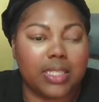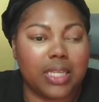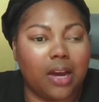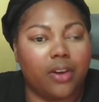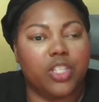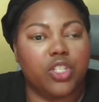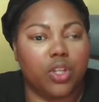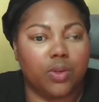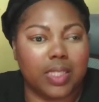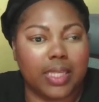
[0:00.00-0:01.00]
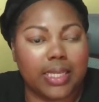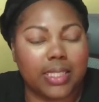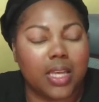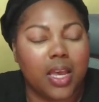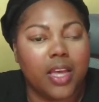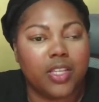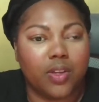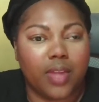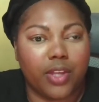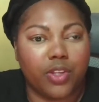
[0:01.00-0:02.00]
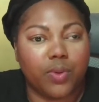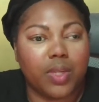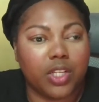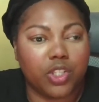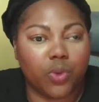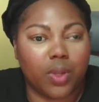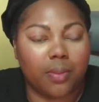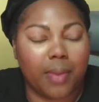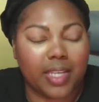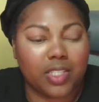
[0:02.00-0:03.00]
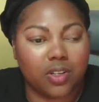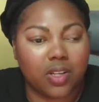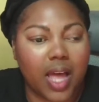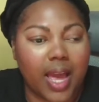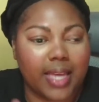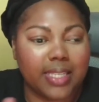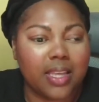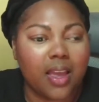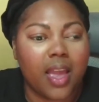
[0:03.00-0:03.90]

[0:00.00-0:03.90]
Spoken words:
and I'll get you those links so that you can enjoy the master class